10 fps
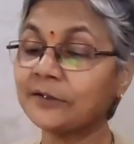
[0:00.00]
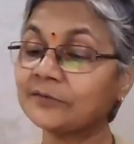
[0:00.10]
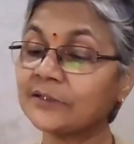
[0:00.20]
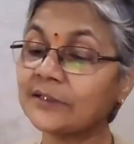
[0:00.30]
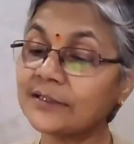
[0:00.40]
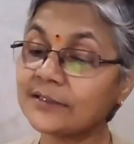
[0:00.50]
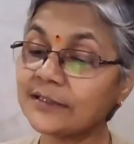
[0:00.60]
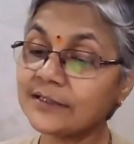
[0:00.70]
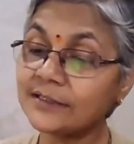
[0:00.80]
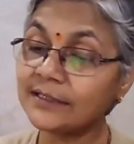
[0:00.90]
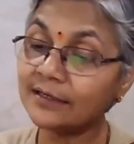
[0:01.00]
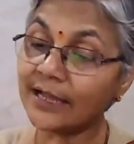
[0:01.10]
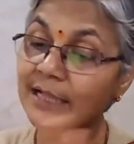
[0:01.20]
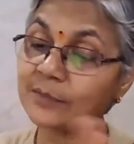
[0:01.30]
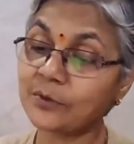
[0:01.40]
of the research, the
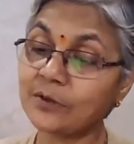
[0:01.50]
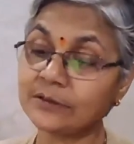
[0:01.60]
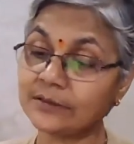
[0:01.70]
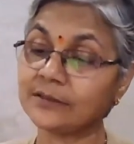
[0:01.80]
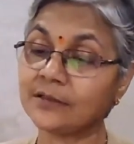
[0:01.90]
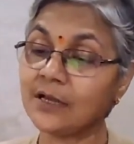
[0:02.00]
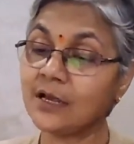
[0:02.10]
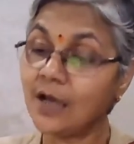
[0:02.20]
entire process,